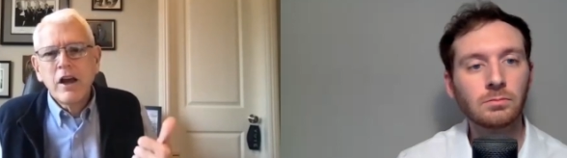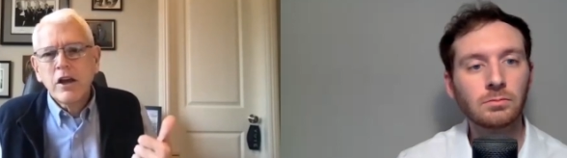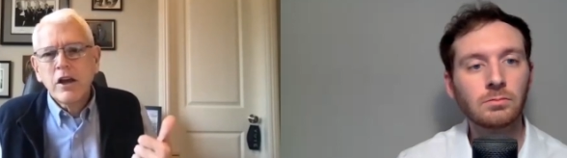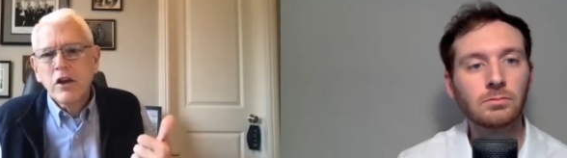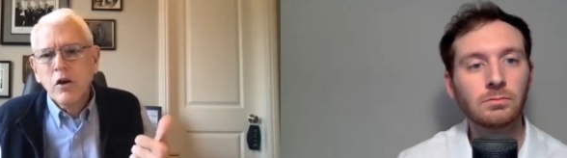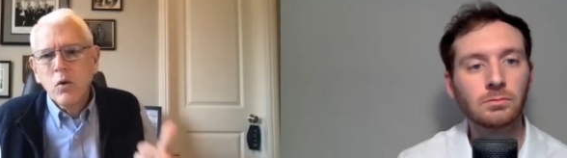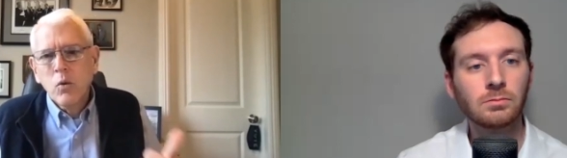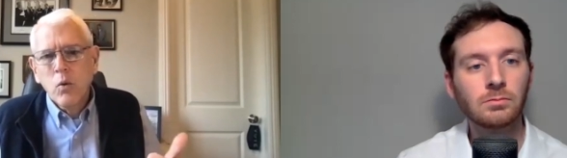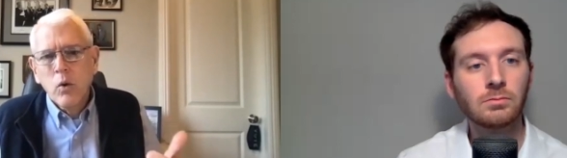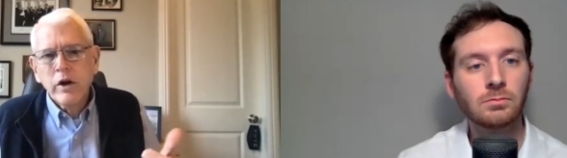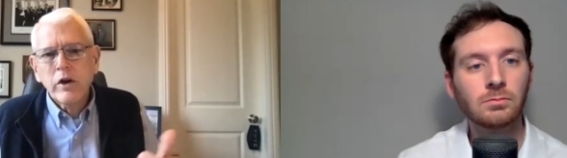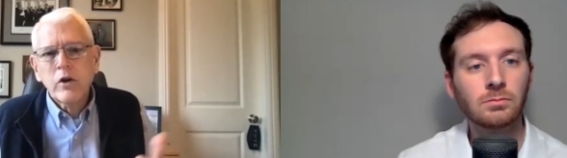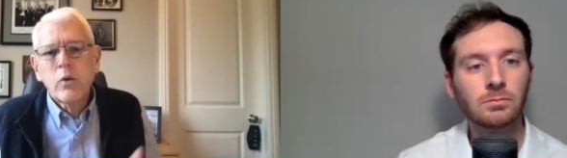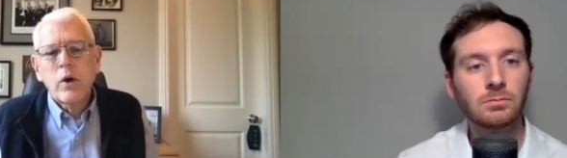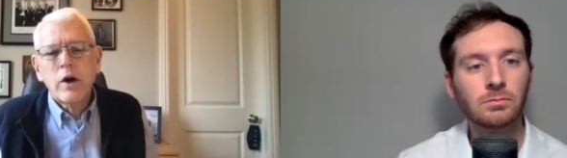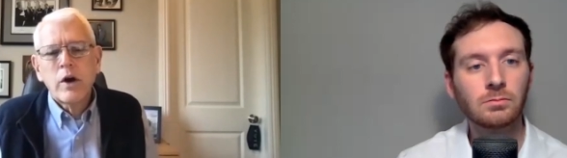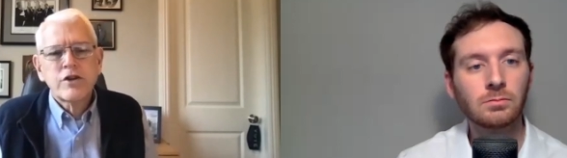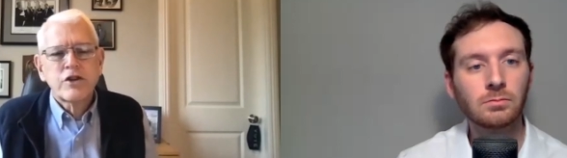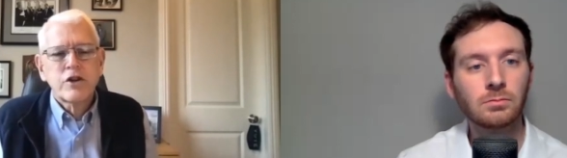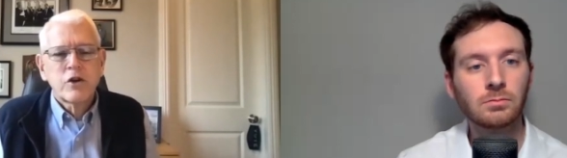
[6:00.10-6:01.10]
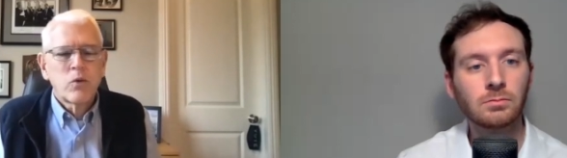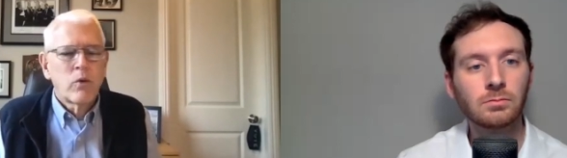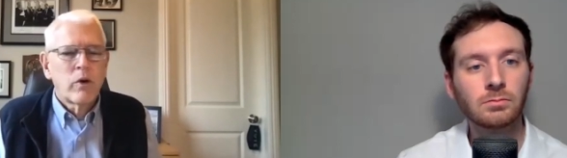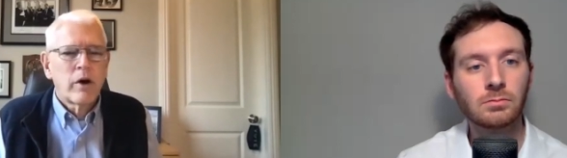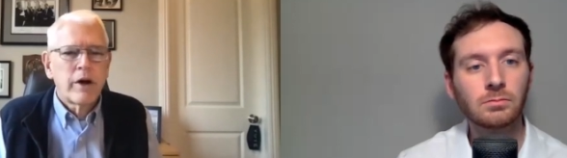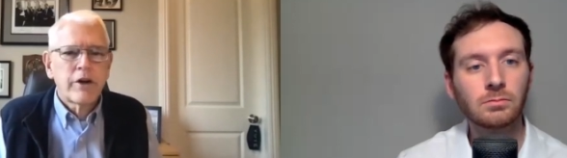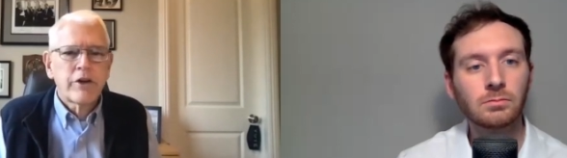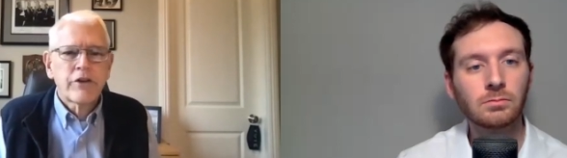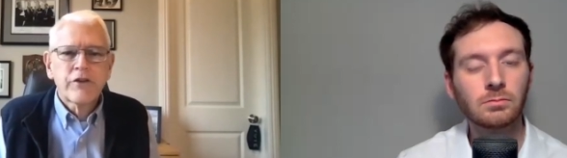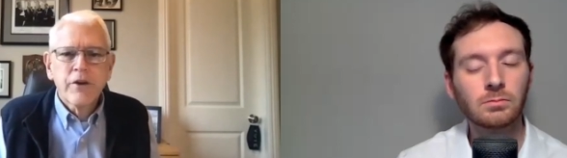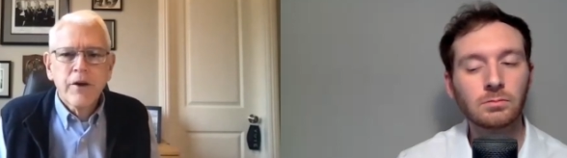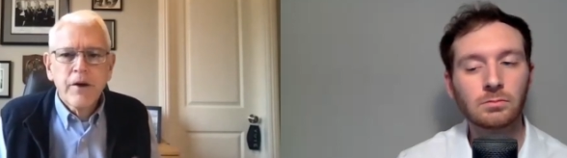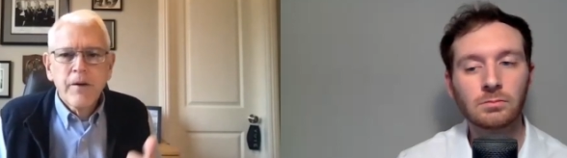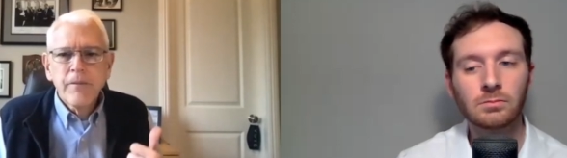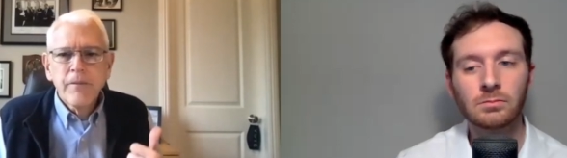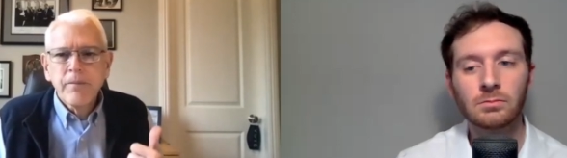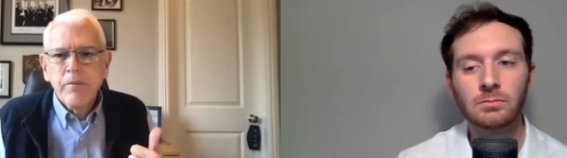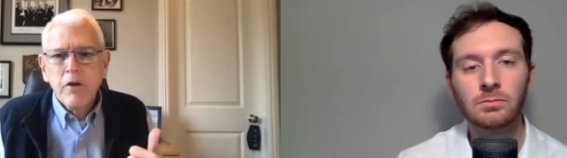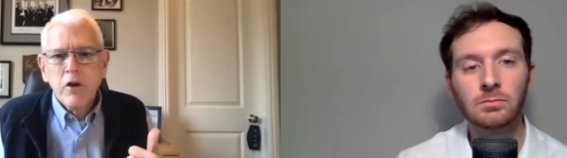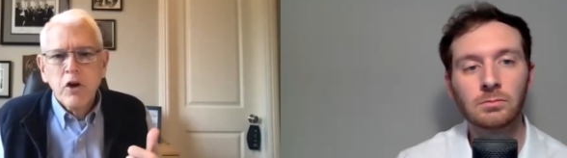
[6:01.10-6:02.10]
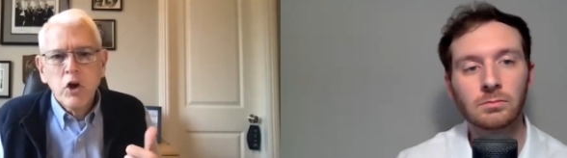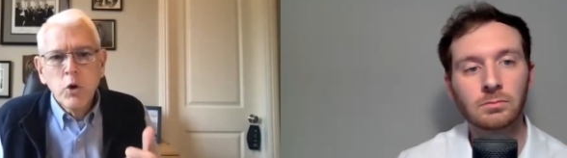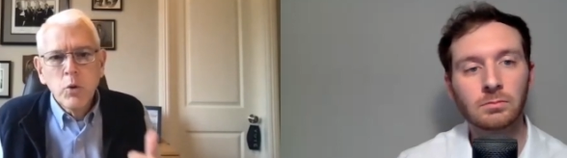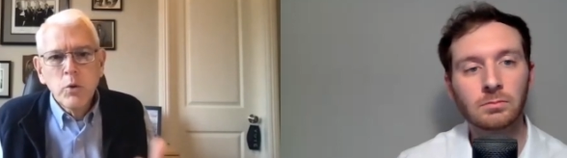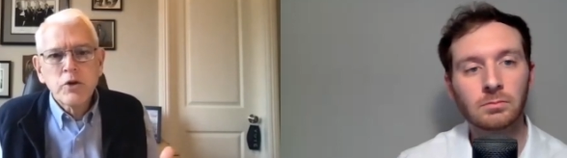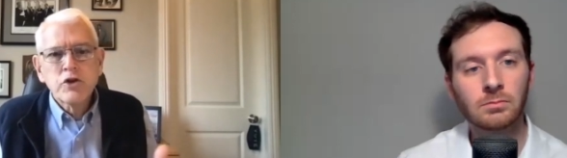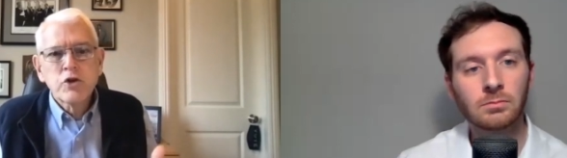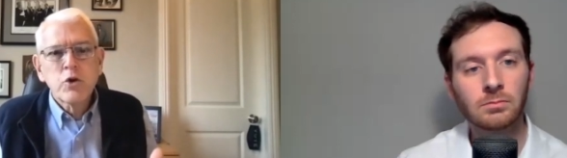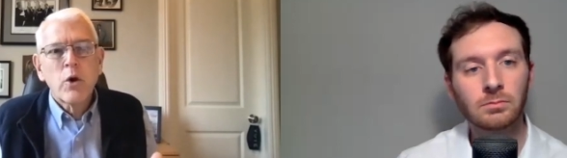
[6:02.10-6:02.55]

Speaker 1: You know, one question was who was